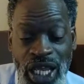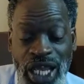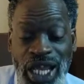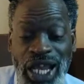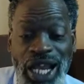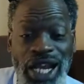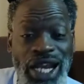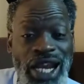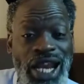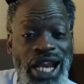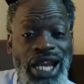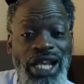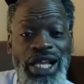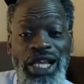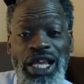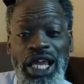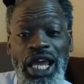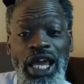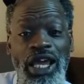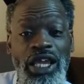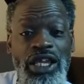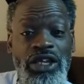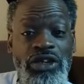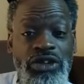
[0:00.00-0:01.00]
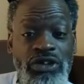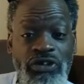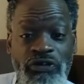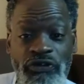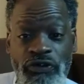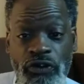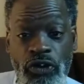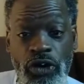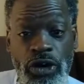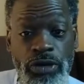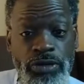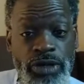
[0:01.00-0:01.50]
Now, I gave you the
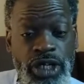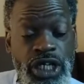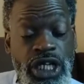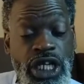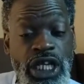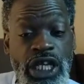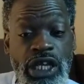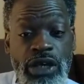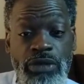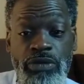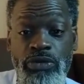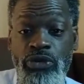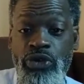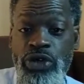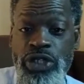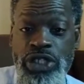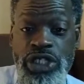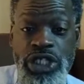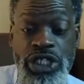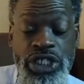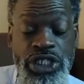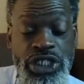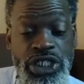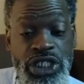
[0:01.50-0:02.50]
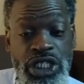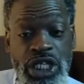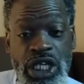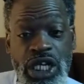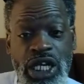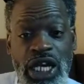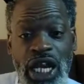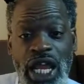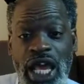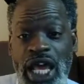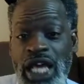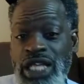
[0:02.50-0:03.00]
formula to get more teachers in the
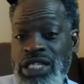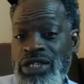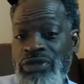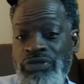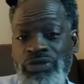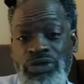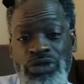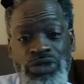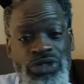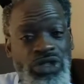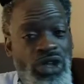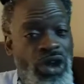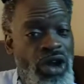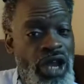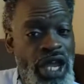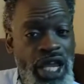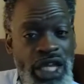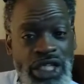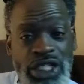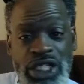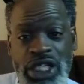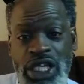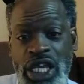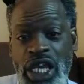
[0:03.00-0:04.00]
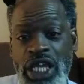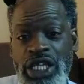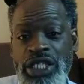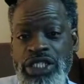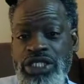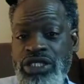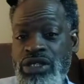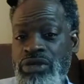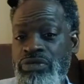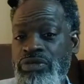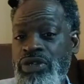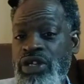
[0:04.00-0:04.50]
class. If you start educating
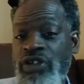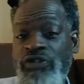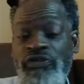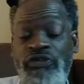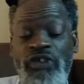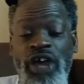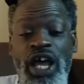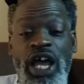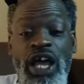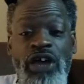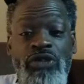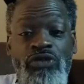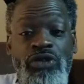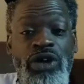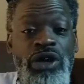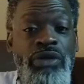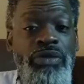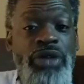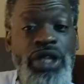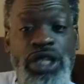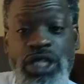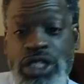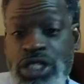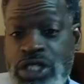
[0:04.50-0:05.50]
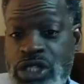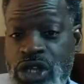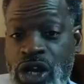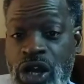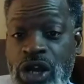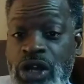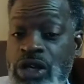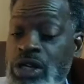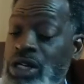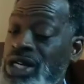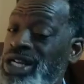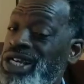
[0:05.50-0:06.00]
some of these fine women to
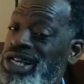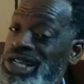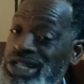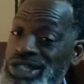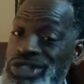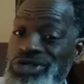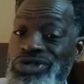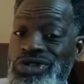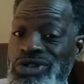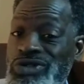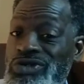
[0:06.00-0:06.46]
start doing